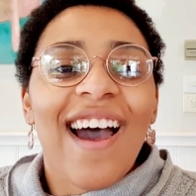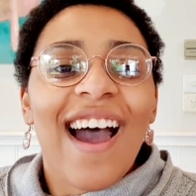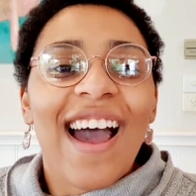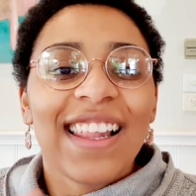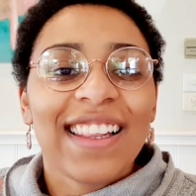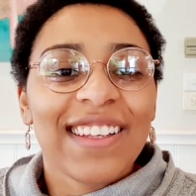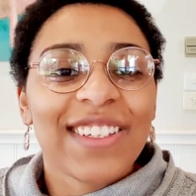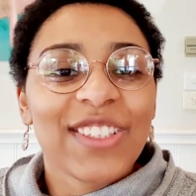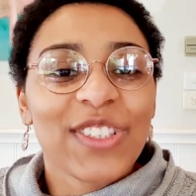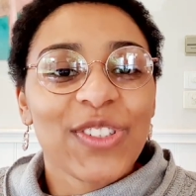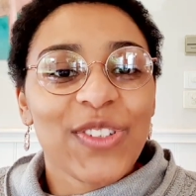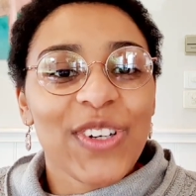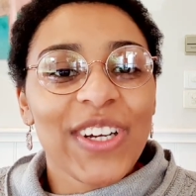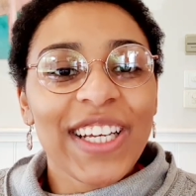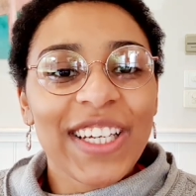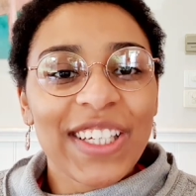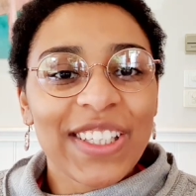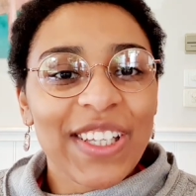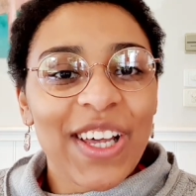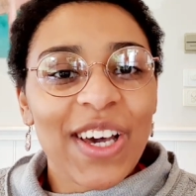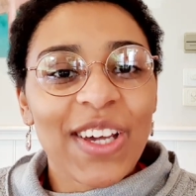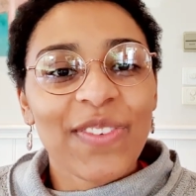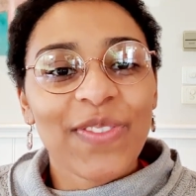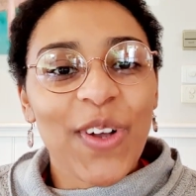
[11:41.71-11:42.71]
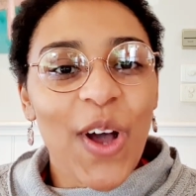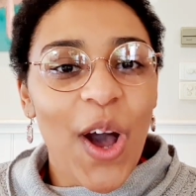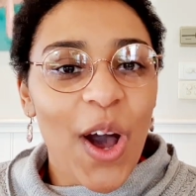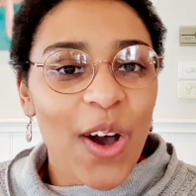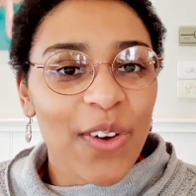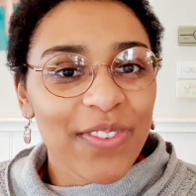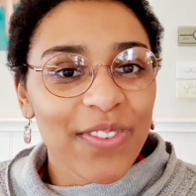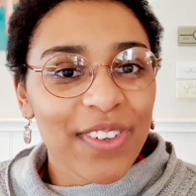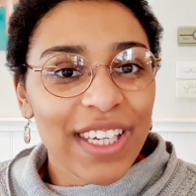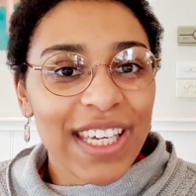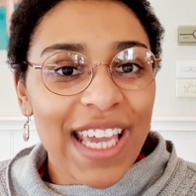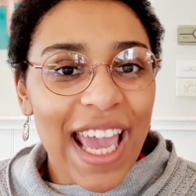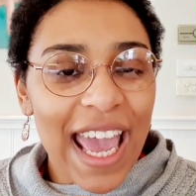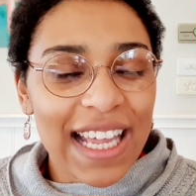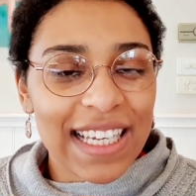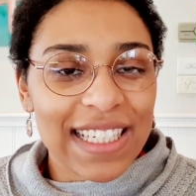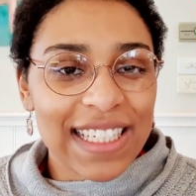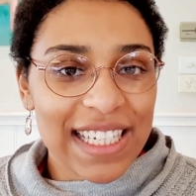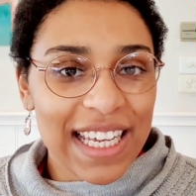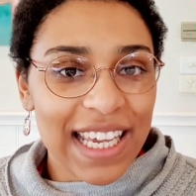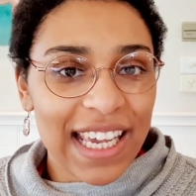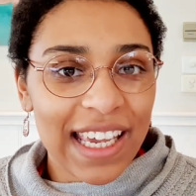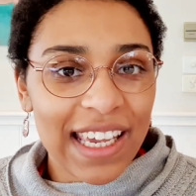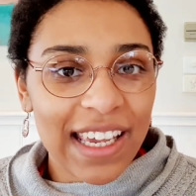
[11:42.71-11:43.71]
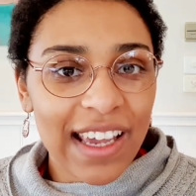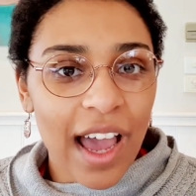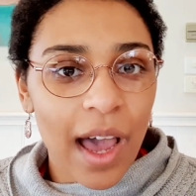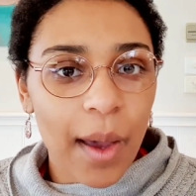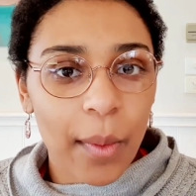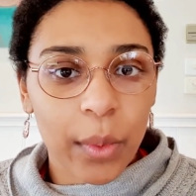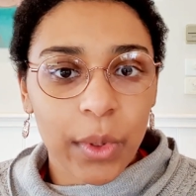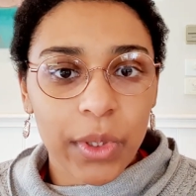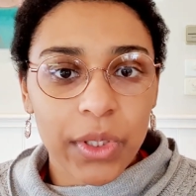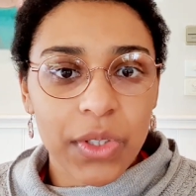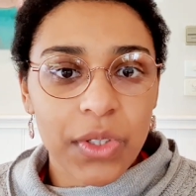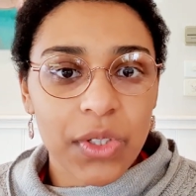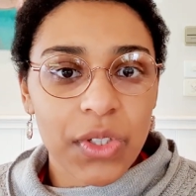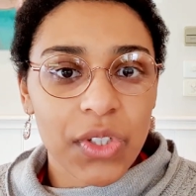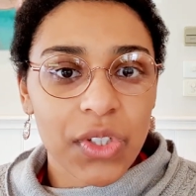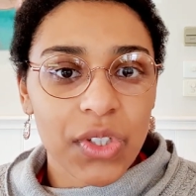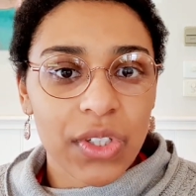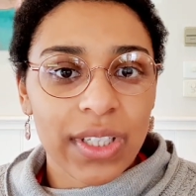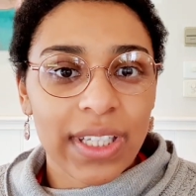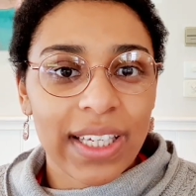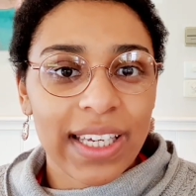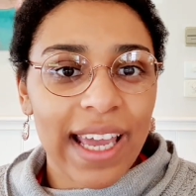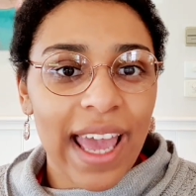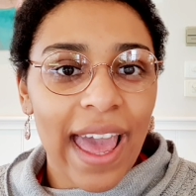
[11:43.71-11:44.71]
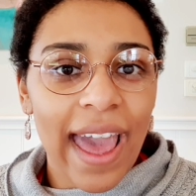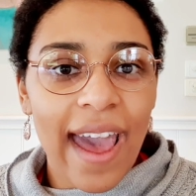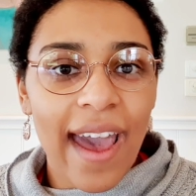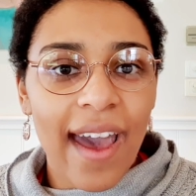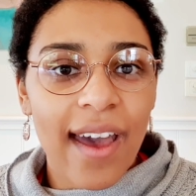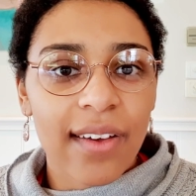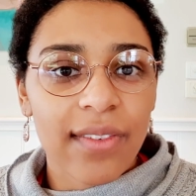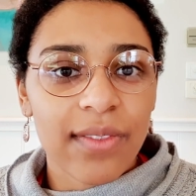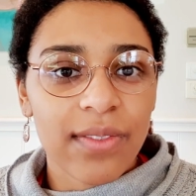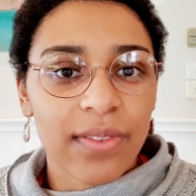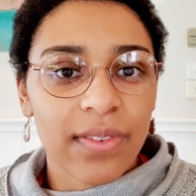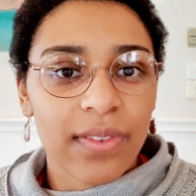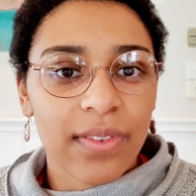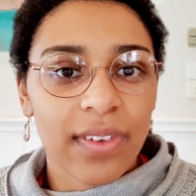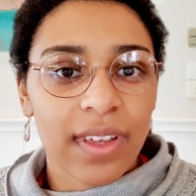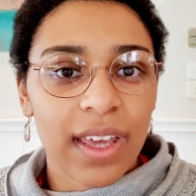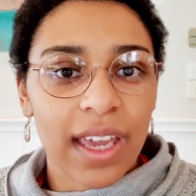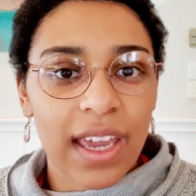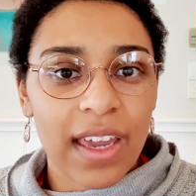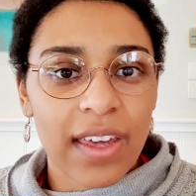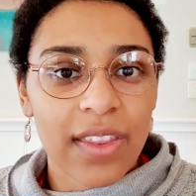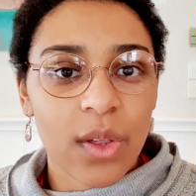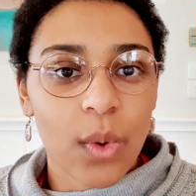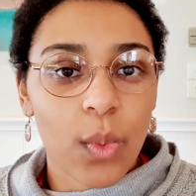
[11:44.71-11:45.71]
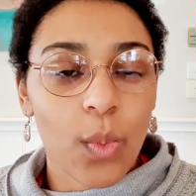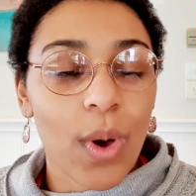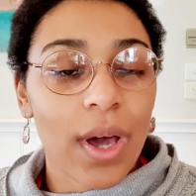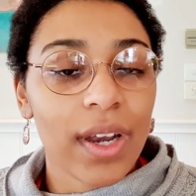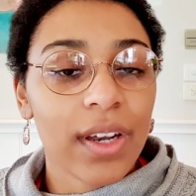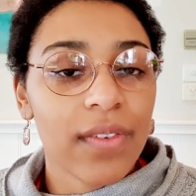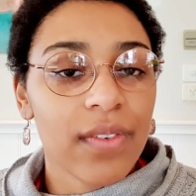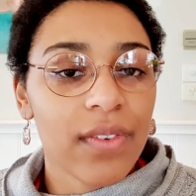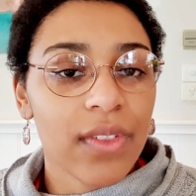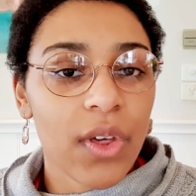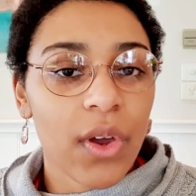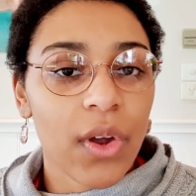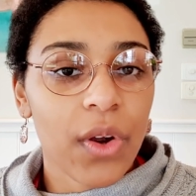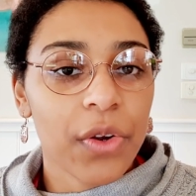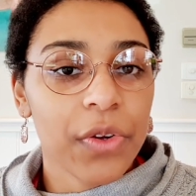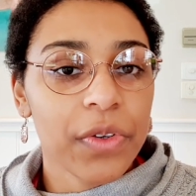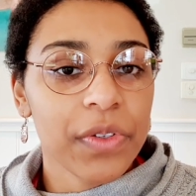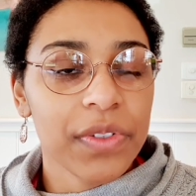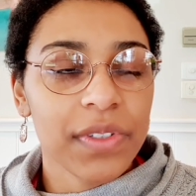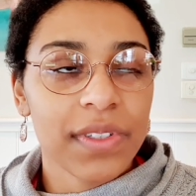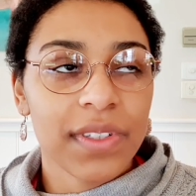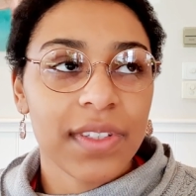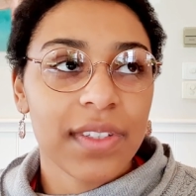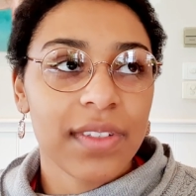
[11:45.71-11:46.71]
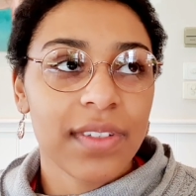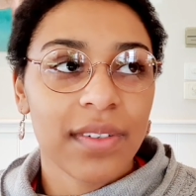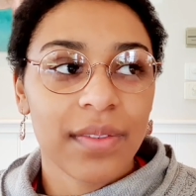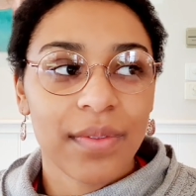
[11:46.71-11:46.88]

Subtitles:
I drink a lot of coffee and tea. I will usually have either one of those